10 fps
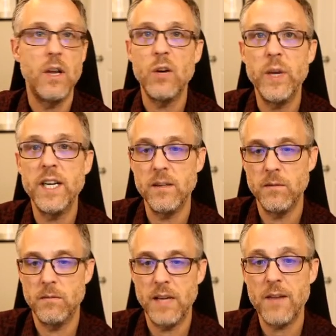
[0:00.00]
and we didn't
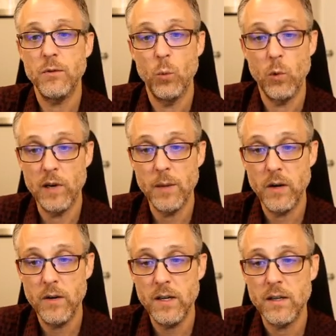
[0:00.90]
have to worry
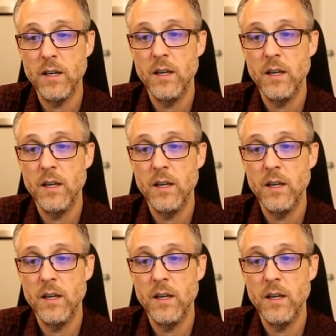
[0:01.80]
about it.